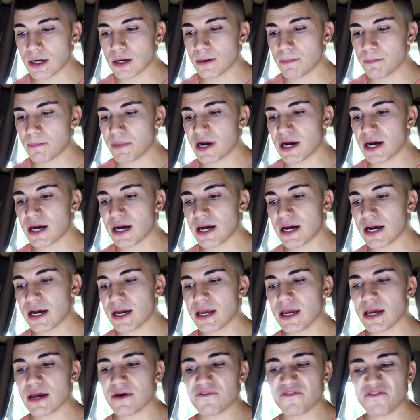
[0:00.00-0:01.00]

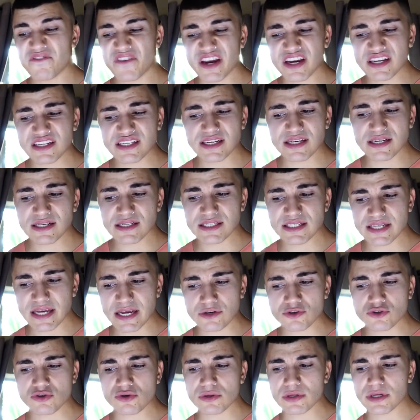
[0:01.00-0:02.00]
by affecting
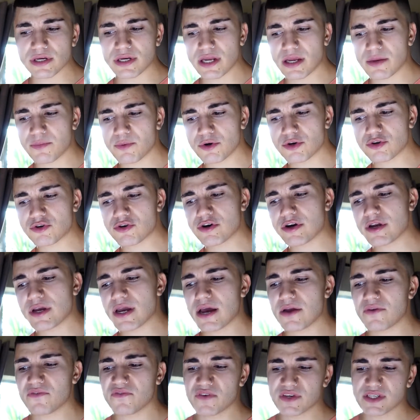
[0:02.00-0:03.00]
central inhibitory
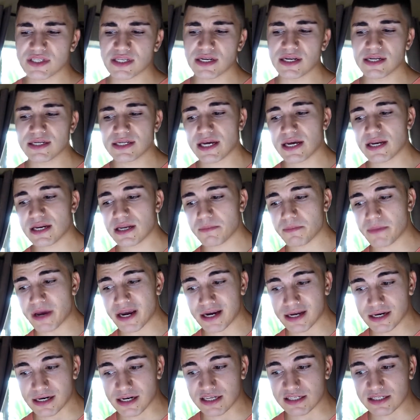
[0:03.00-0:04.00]
and facilitating
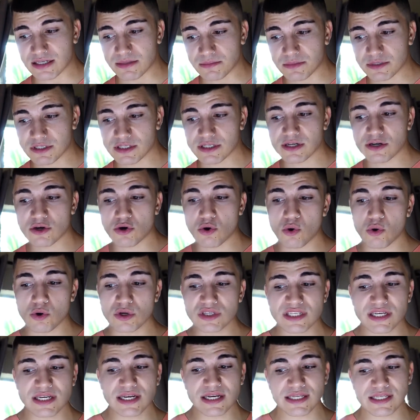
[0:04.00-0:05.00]
mechanisms,
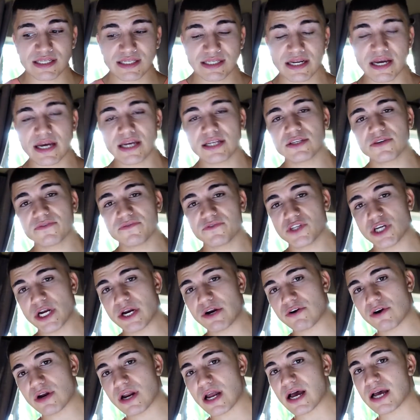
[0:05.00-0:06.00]
causing a state of
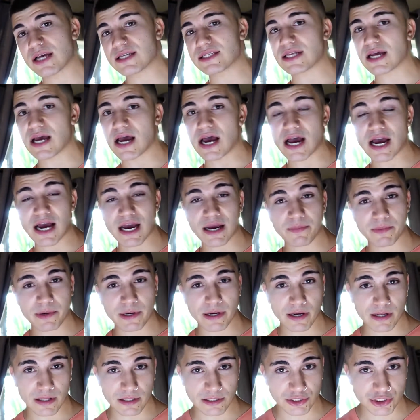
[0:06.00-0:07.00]
generalized
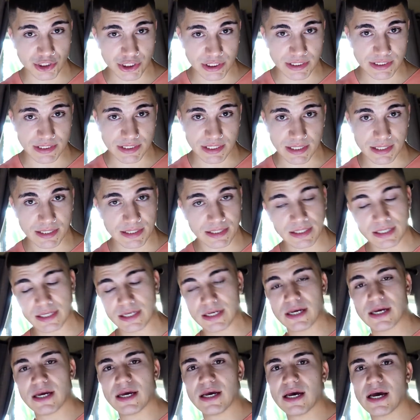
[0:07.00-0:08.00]
hyperalgesia.
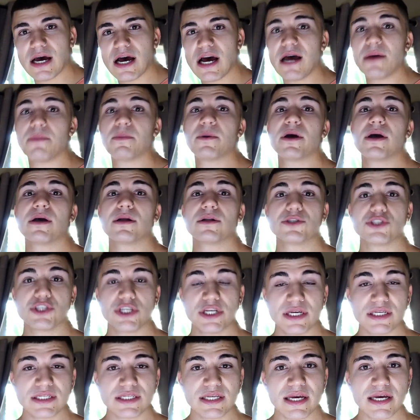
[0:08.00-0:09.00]

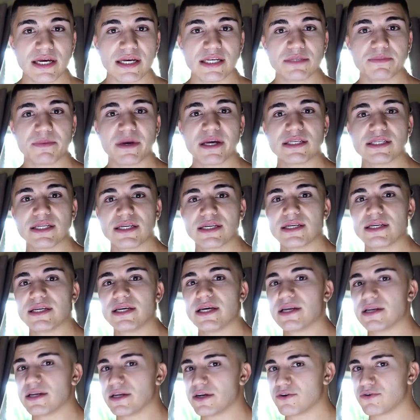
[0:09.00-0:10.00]
Hyperalgesia is
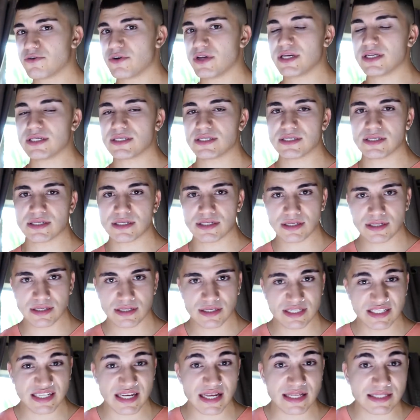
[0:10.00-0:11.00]
basically an increased
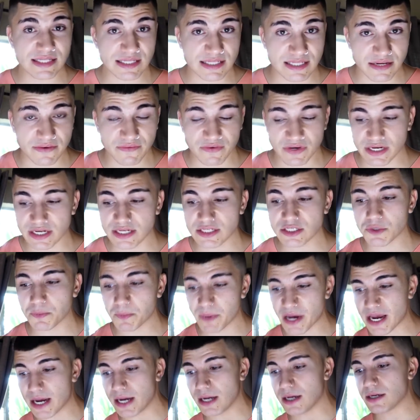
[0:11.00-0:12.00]
sensitivity to
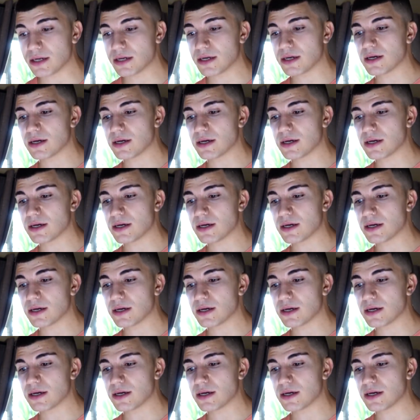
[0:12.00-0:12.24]
pain.